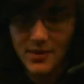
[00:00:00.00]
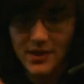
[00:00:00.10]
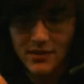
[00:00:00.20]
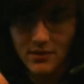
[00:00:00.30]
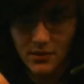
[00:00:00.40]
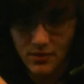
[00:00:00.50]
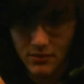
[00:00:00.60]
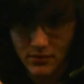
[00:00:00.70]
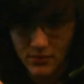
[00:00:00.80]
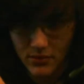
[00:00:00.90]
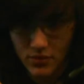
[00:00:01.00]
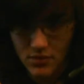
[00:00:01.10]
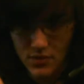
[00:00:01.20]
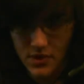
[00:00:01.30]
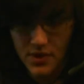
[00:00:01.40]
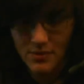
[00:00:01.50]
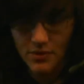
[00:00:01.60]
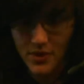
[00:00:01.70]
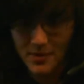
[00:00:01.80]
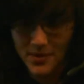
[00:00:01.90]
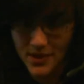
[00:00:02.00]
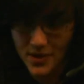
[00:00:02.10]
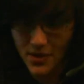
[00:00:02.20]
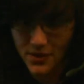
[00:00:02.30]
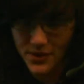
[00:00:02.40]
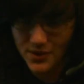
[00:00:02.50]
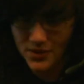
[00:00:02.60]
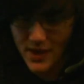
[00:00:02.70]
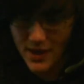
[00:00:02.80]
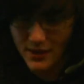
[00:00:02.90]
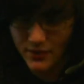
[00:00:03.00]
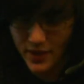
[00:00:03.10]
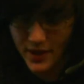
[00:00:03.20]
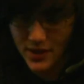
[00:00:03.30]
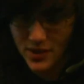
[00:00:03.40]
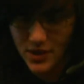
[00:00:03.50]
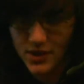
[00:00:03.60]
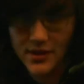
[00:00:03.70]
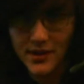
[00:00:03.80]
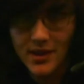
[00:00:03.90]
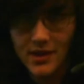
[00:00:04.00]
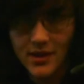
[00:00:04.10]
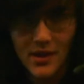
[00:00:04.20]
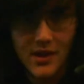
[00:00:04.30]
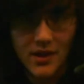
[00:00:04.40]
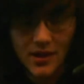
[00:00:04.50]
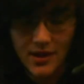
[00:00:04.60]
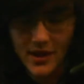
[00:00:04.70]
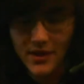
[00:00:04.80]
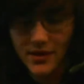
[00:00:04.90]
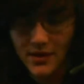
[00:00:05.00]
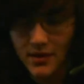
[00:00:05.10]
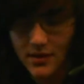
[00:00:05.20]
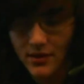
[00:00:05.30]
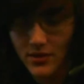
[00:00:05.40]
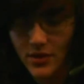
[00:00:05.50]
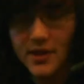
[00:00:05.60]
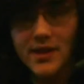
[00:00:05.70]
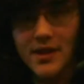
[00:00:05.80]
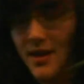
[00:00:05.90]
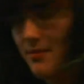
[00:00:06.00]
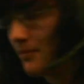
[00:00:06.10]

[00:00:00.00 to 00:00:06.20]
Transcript: these little thumb grips that also have like Sheikah Slate kind of looks to them.